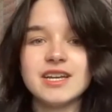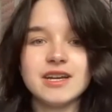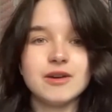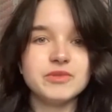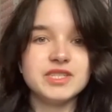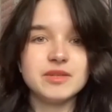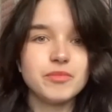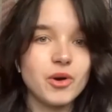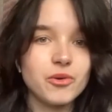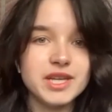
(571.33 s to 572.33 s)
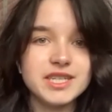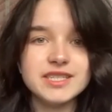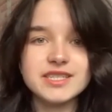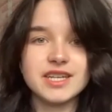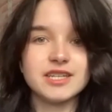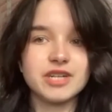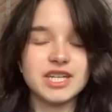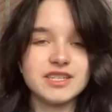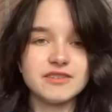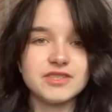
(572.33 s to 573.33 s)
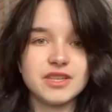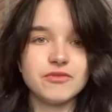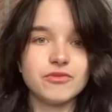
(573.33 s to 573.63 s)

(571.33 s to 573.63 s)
We see Poland right after the